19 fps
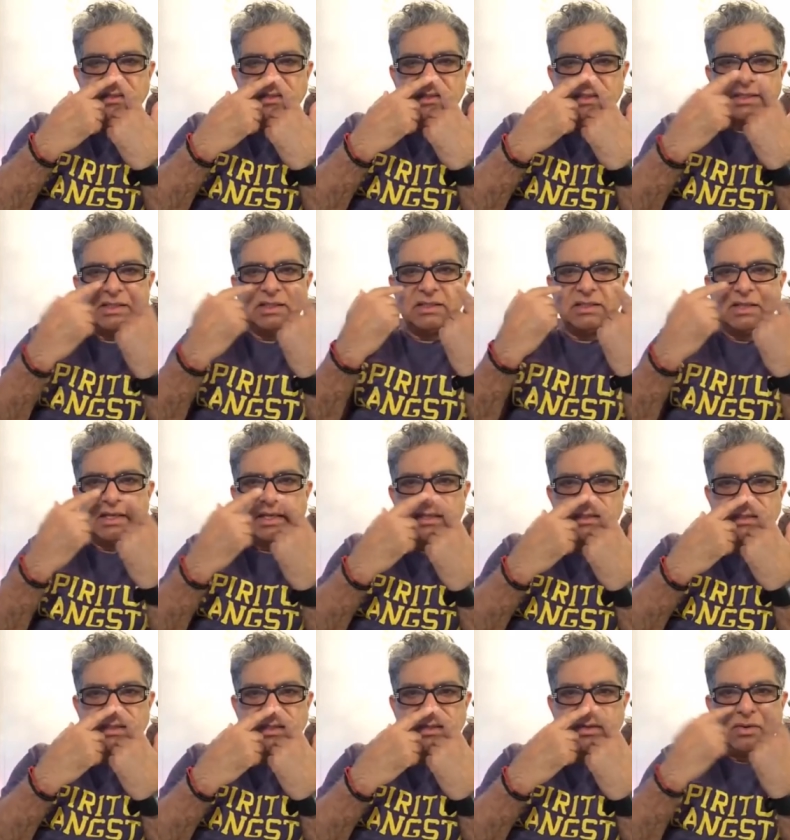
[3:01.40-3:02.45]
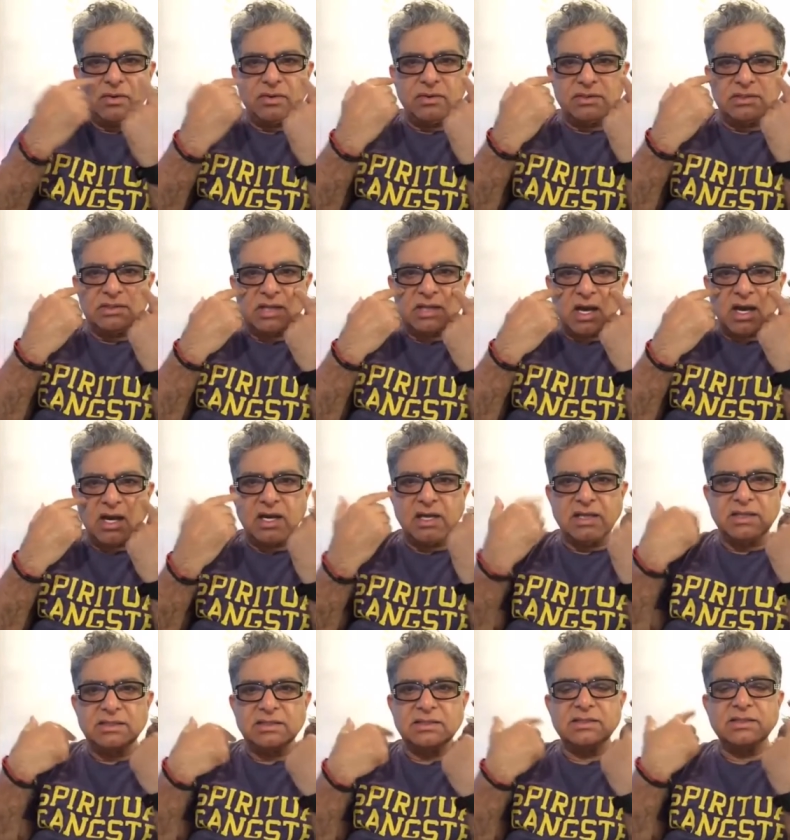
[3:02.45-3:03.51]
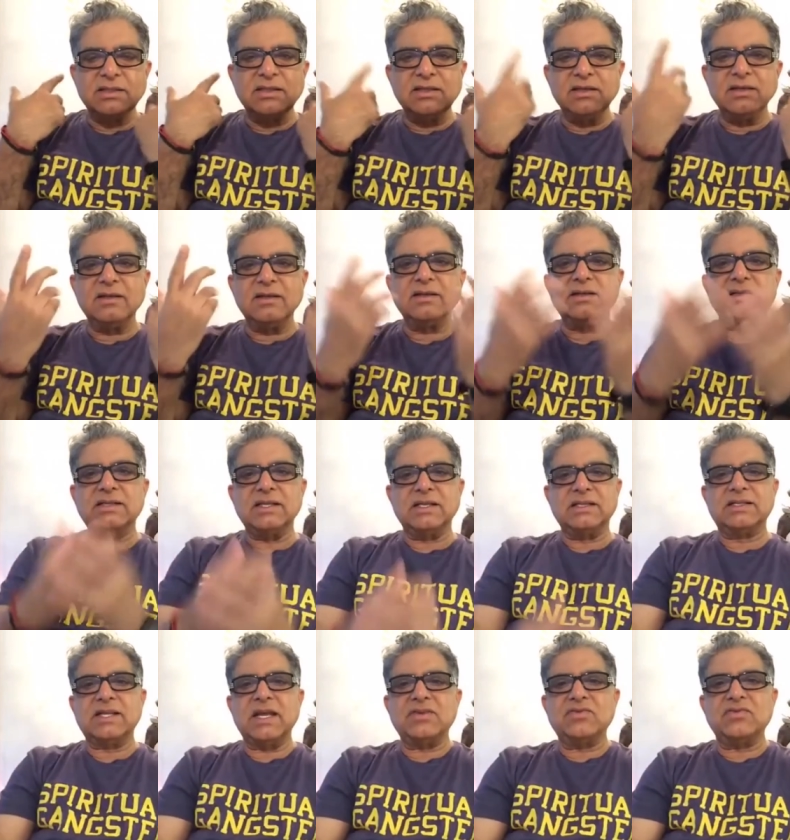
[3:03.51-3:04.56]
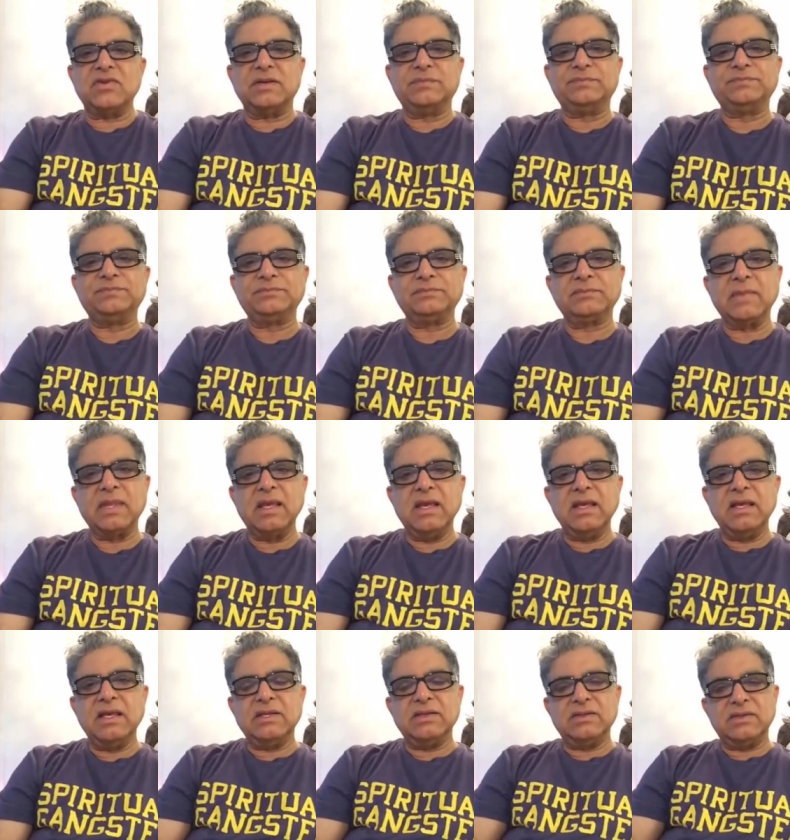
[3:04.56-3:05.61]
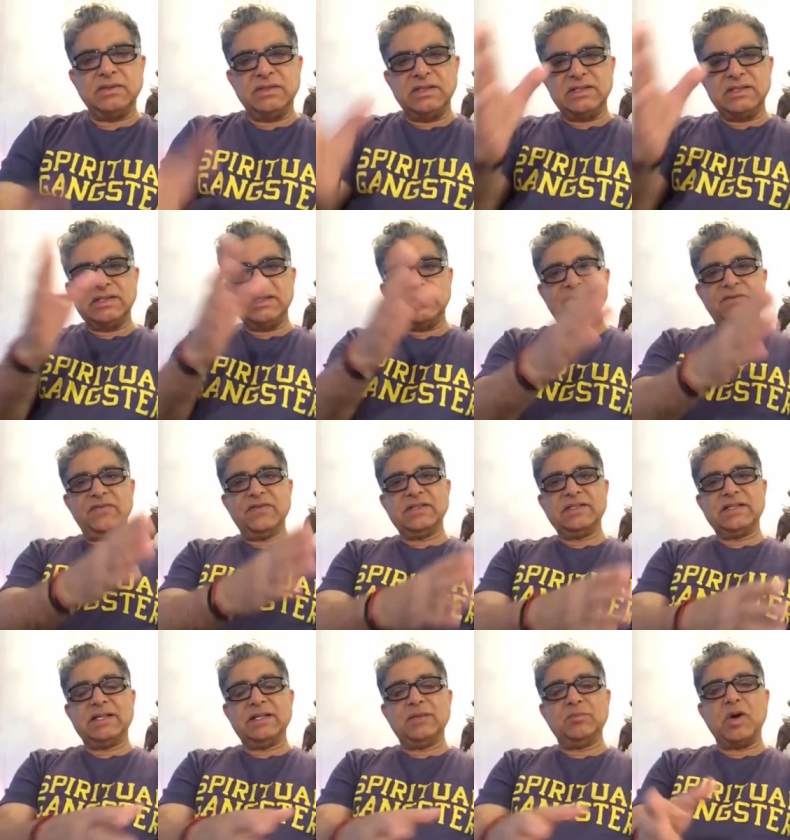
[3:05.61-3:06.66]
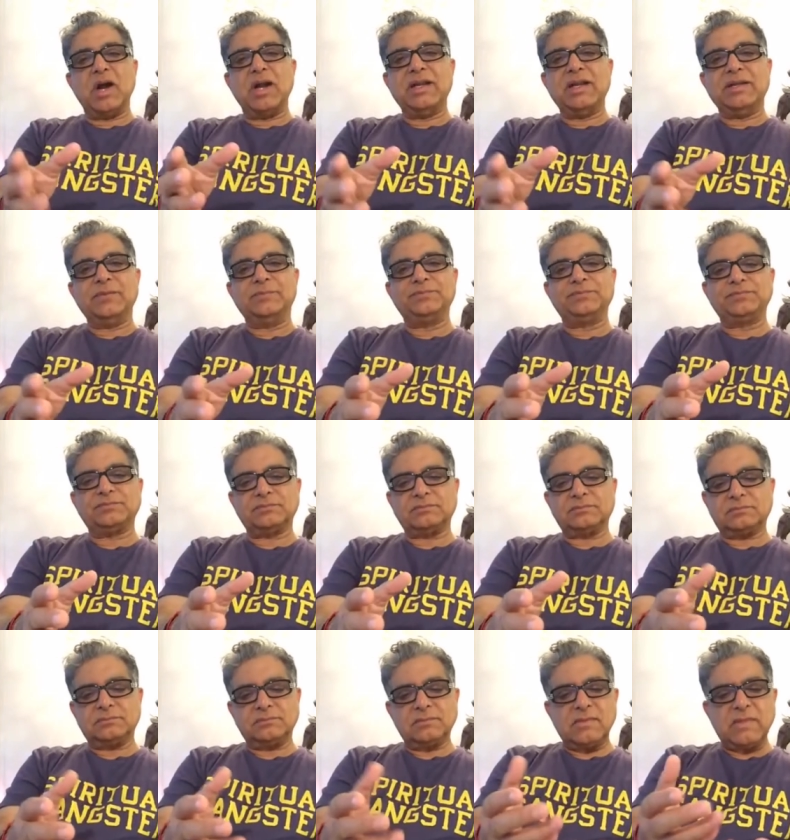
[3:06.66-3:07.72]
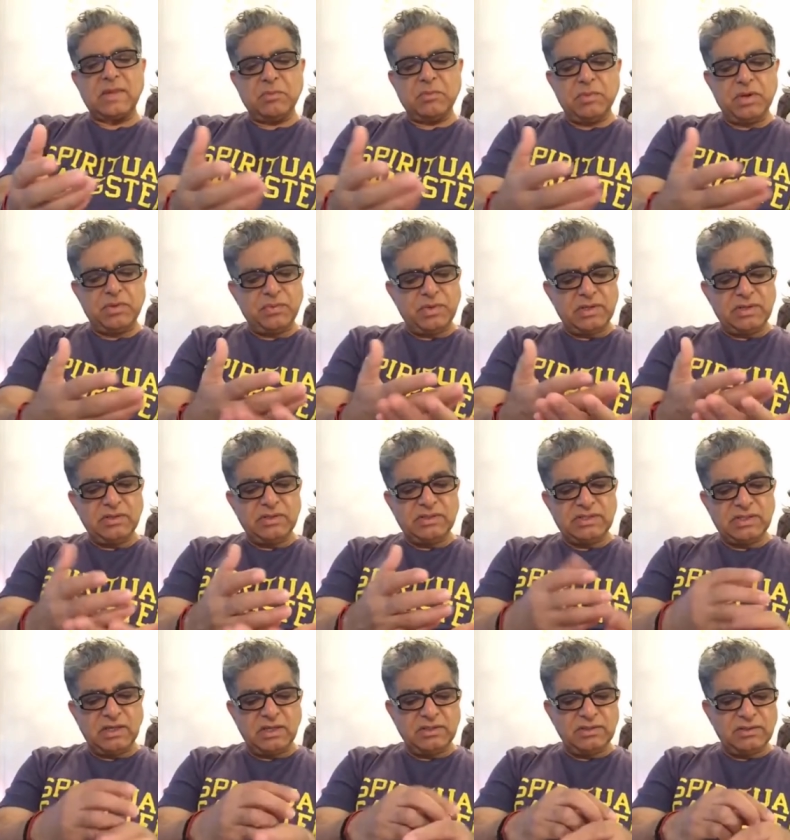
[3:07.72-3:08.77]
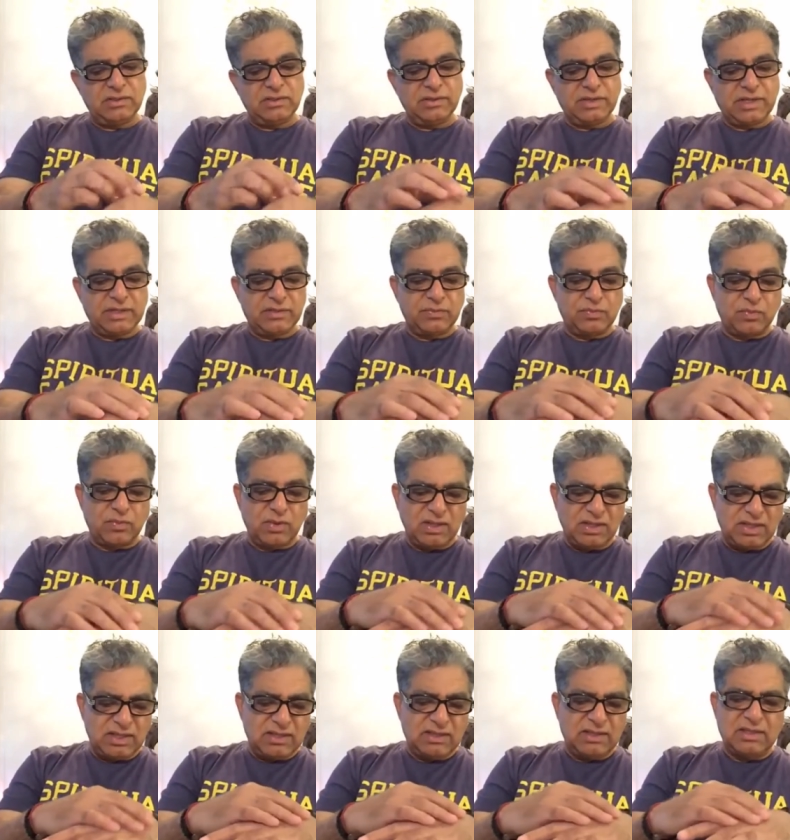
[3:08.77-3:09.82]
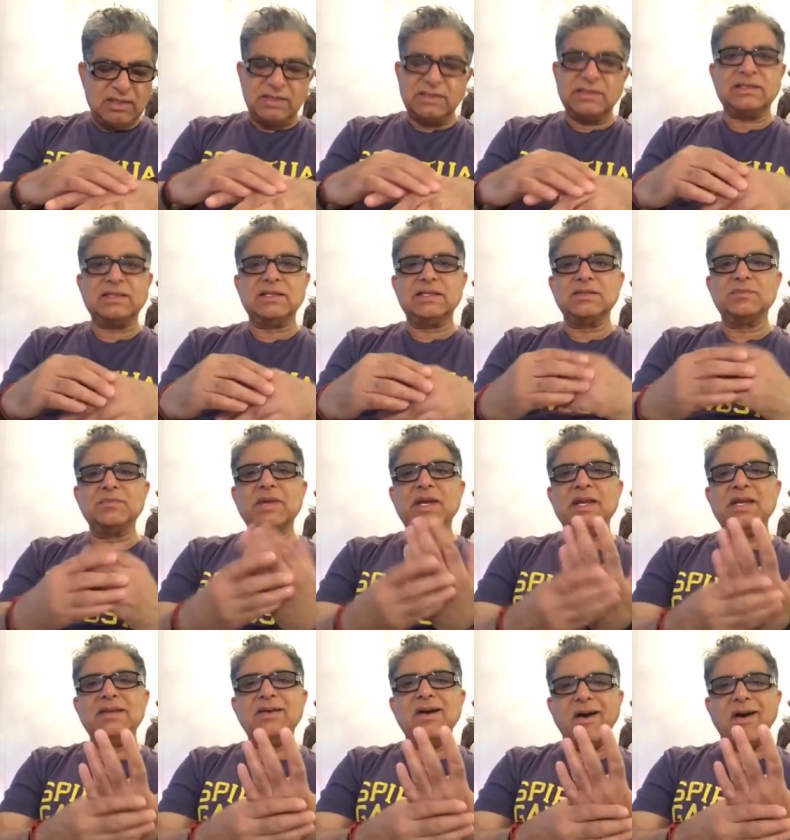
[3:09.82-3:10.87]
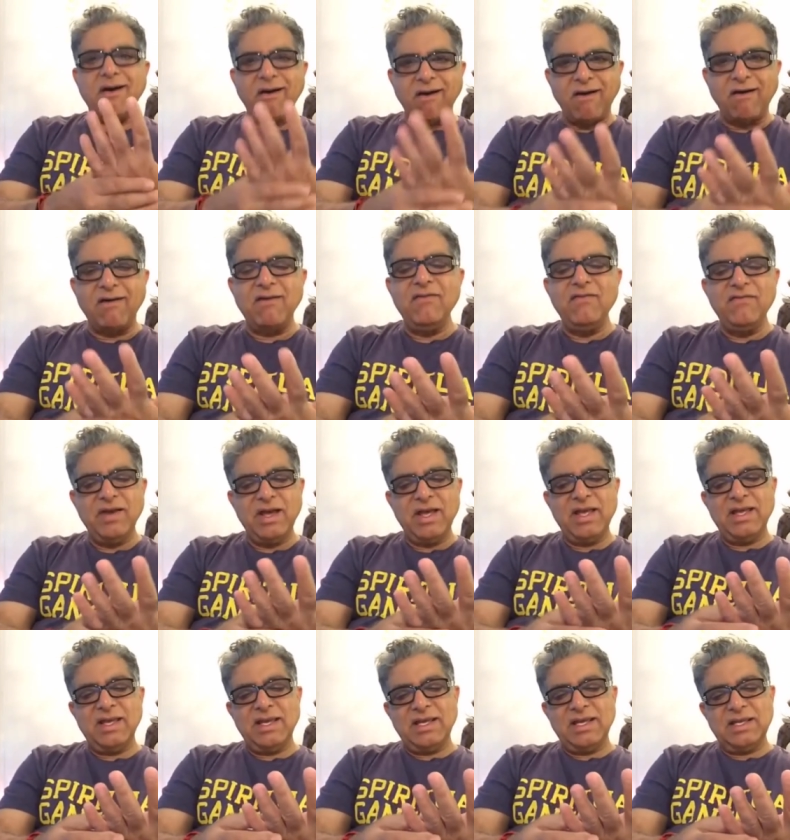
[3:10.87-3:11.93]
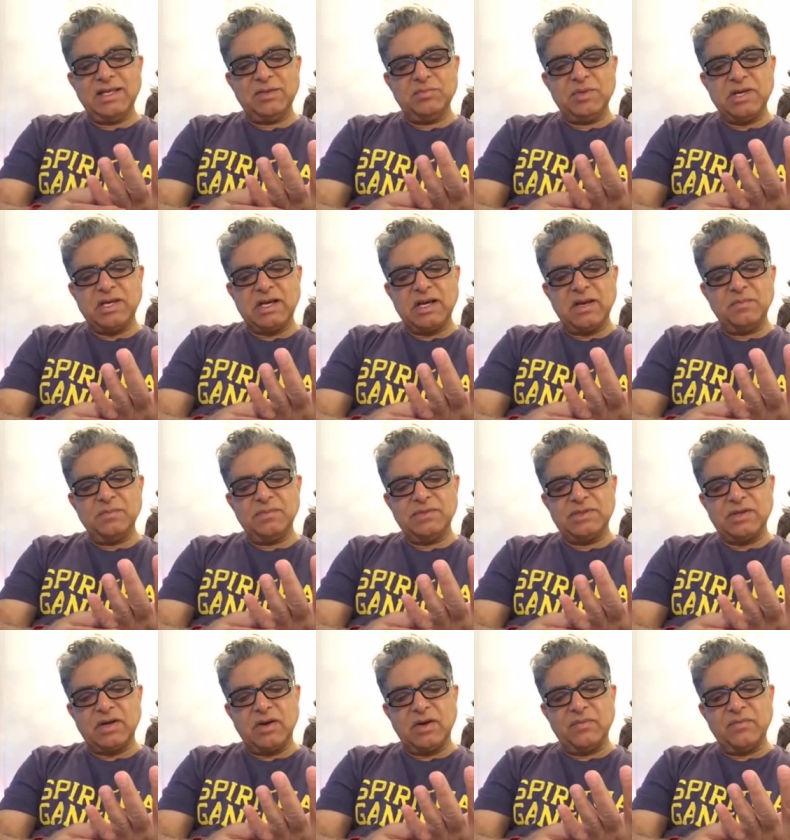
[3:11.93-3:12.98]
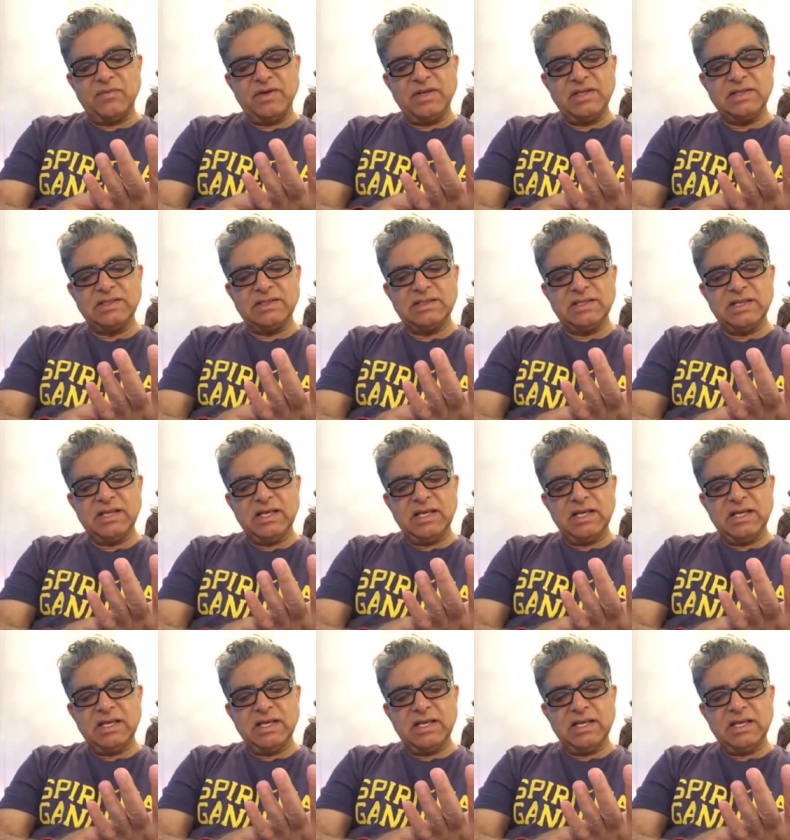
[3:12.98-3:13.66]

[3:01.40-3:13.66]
see, there's a nose, eyes, ears, etc. So, this is the physical body. But when you start to look at what this is made of, it becomes obvious